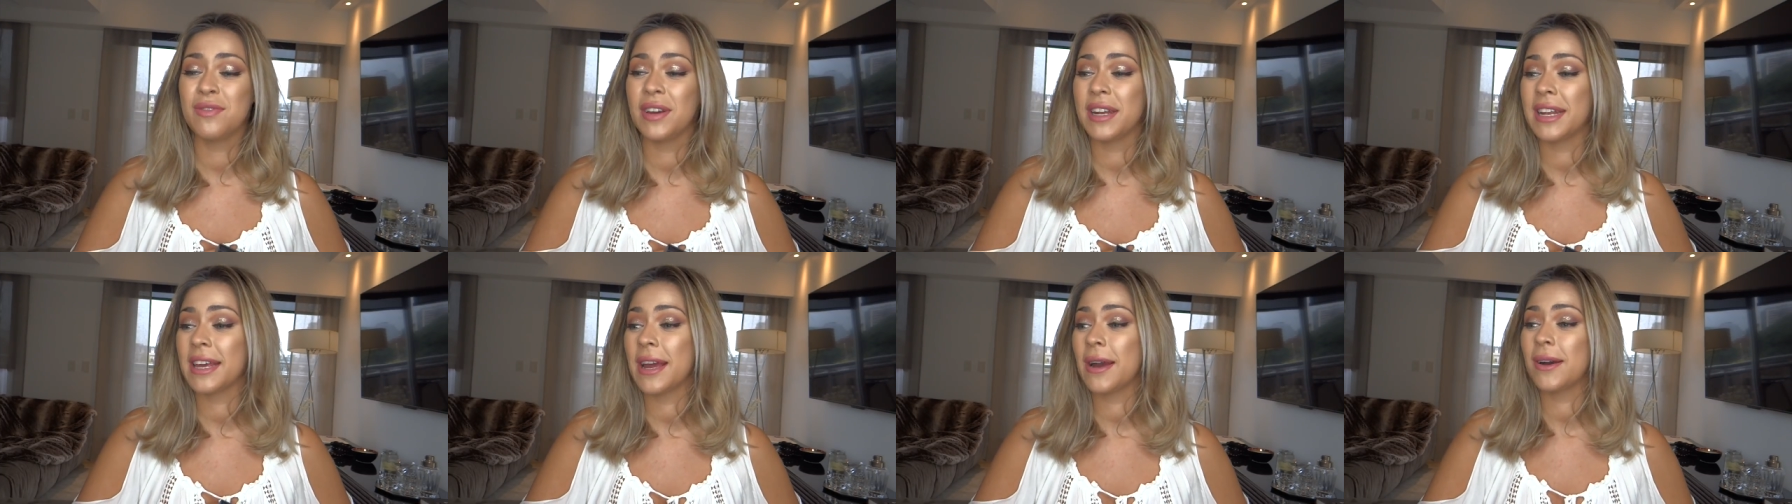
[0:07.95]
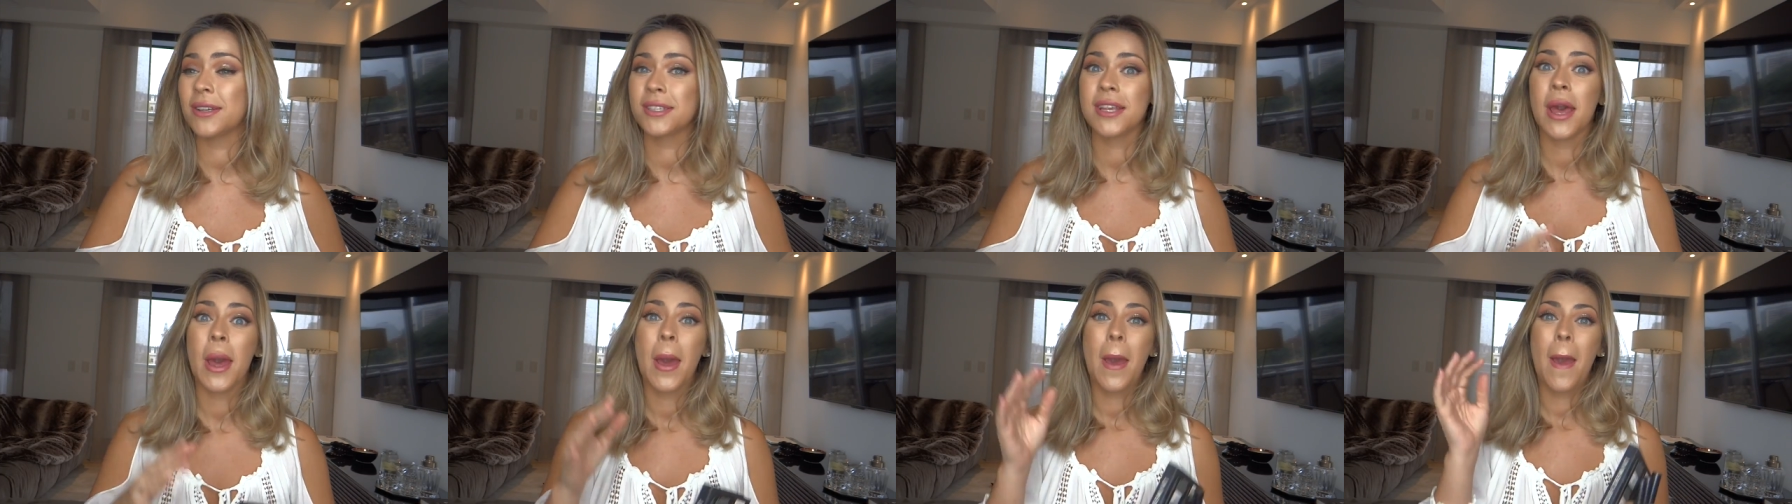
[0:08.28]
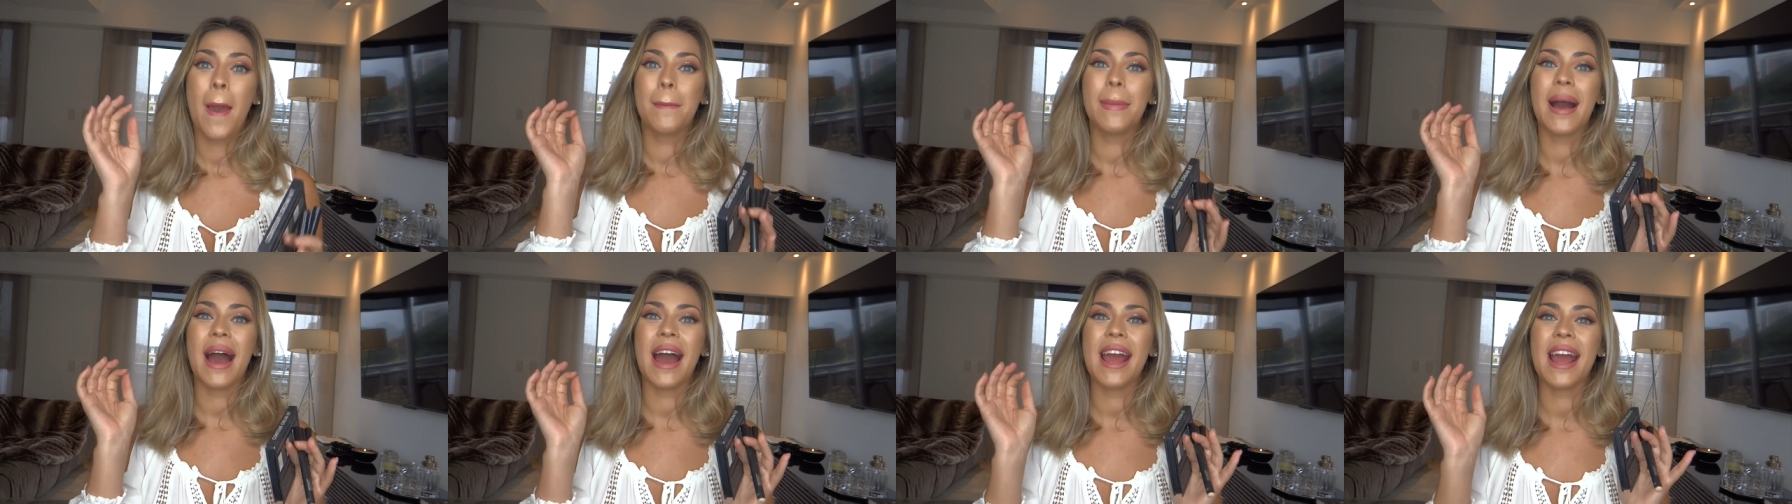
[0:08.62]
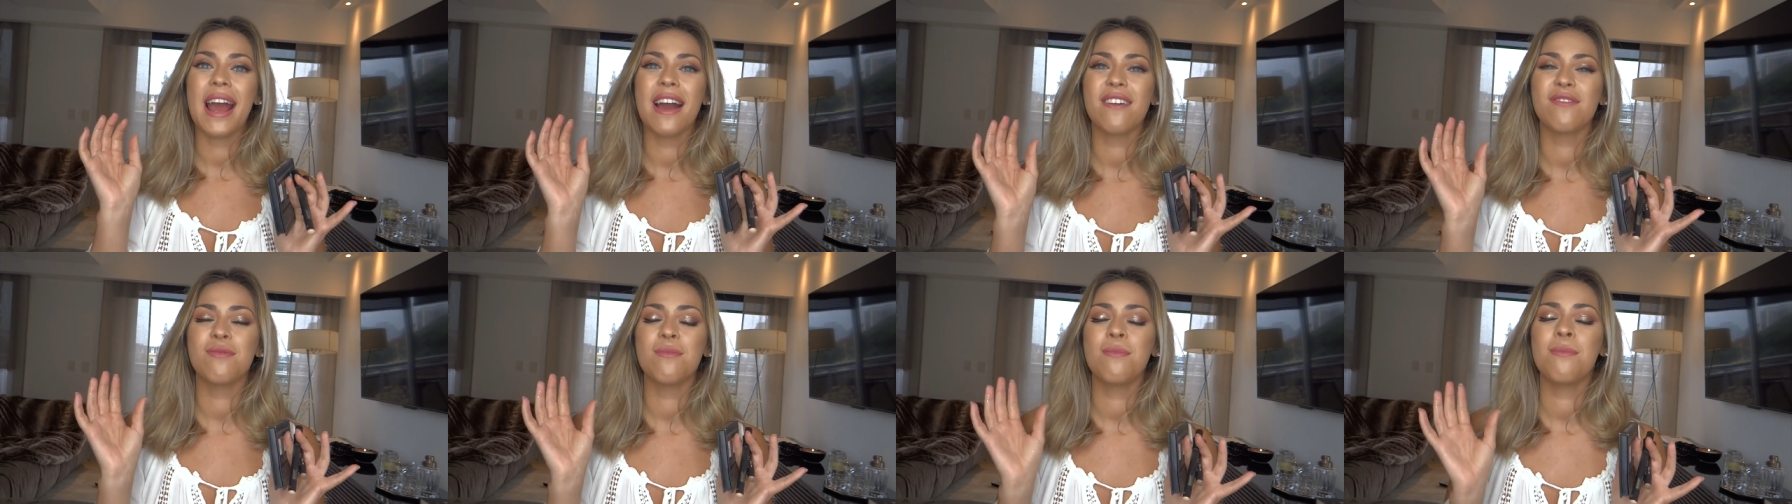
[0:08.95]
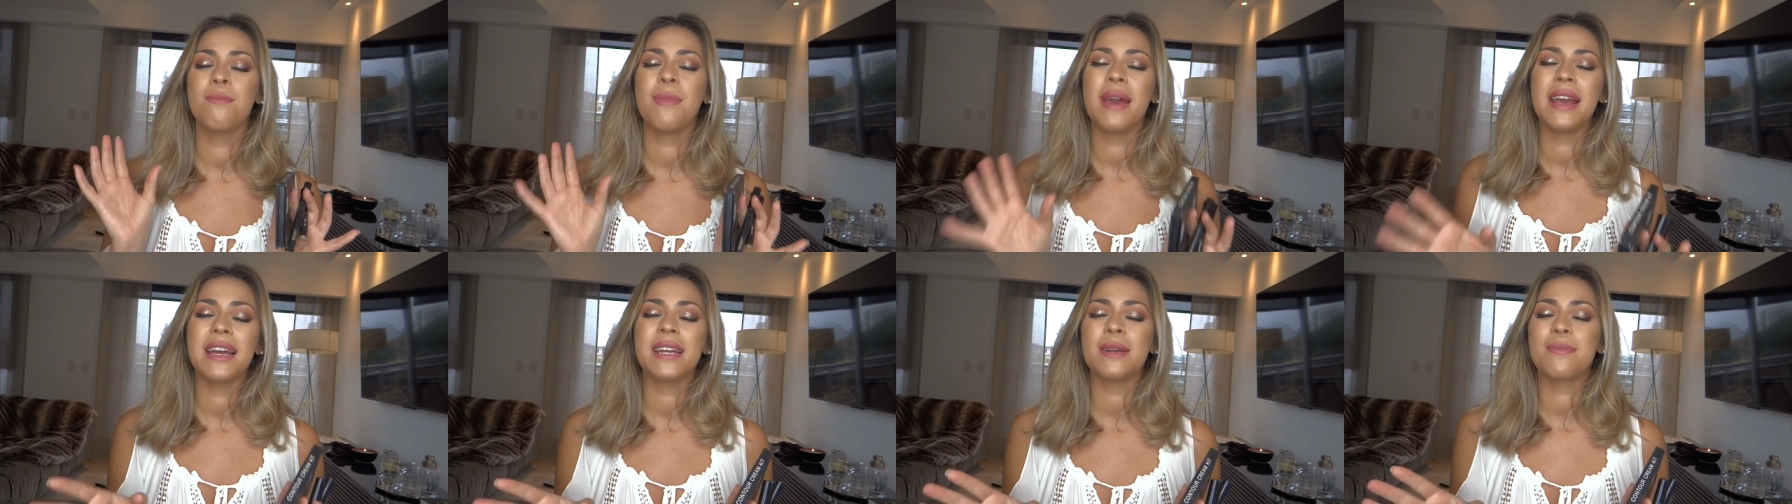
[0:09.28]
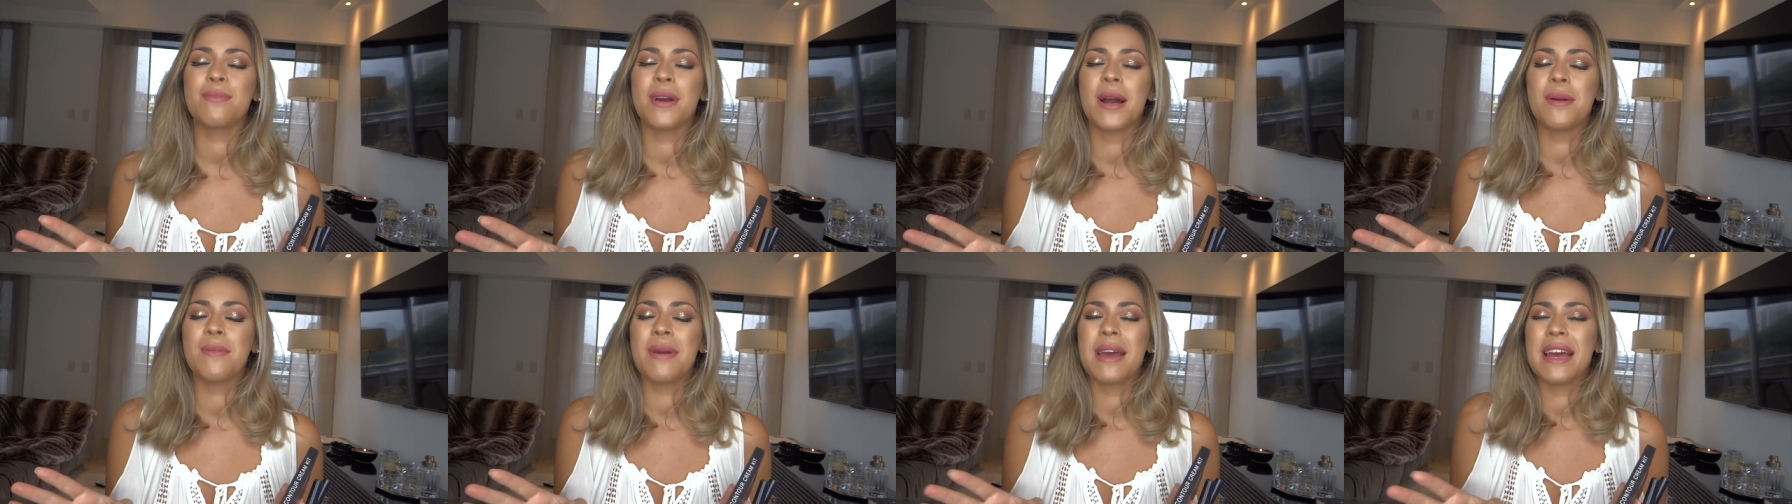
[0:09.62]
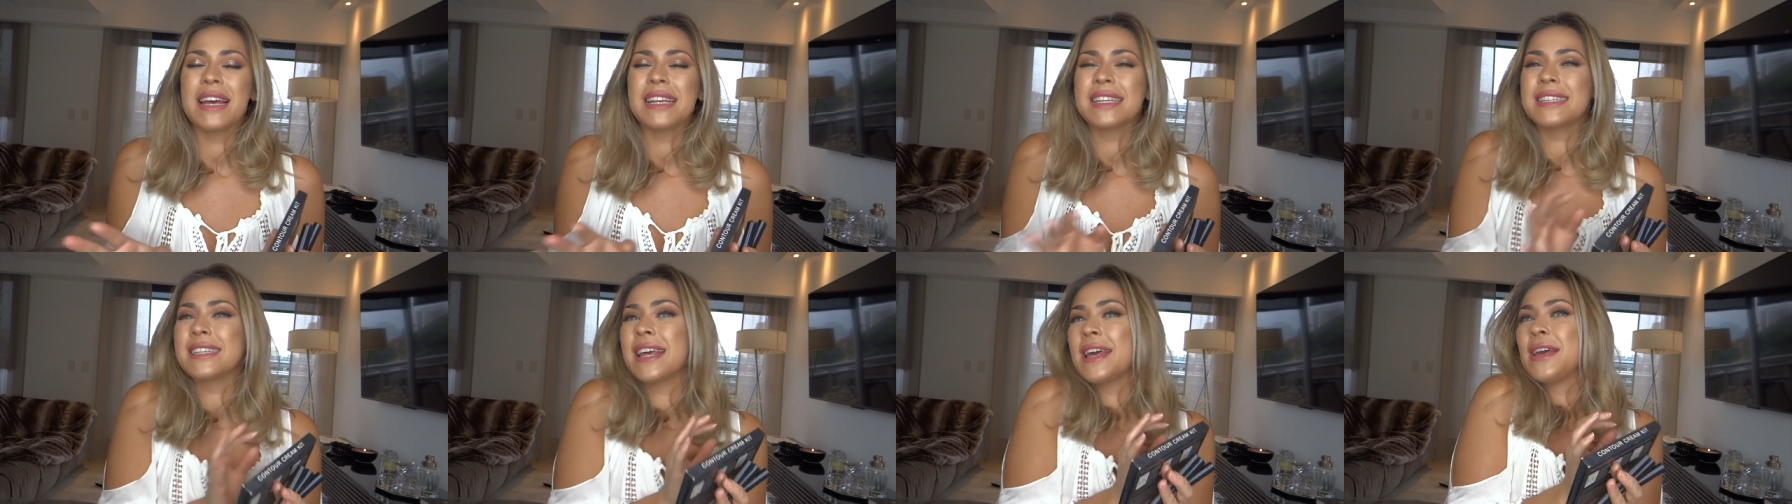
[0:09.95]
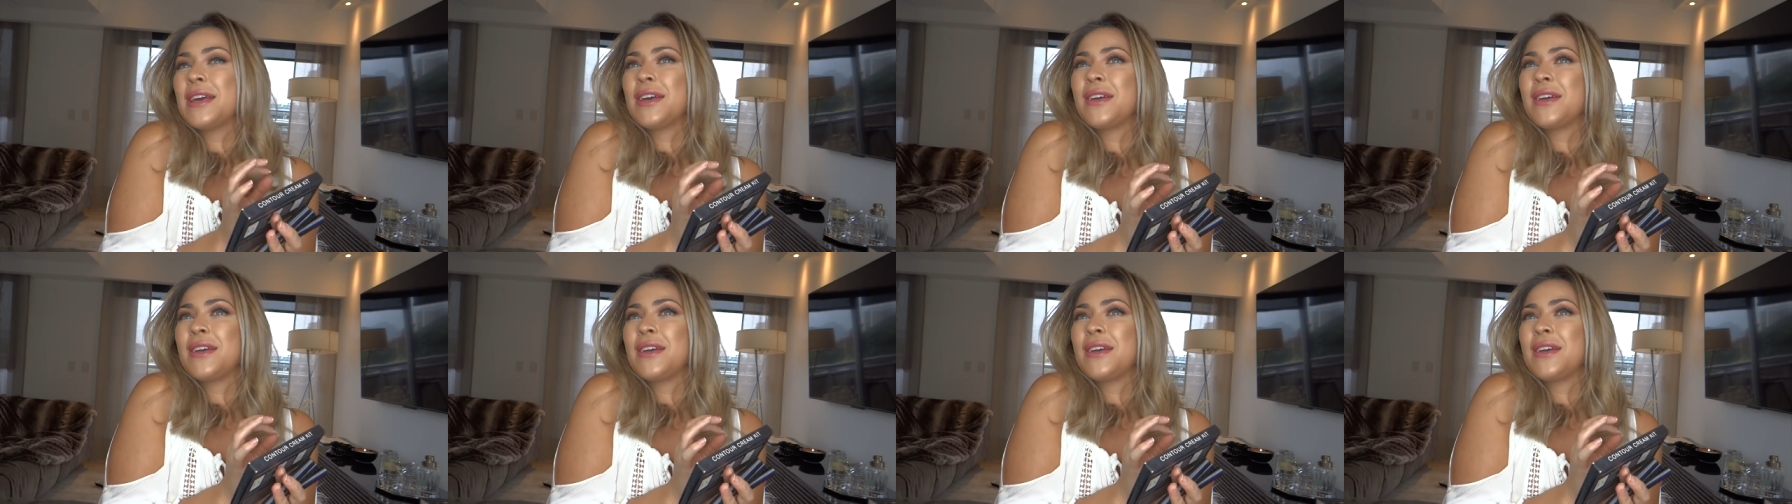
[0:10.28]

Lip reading: videos, but I have made a promise,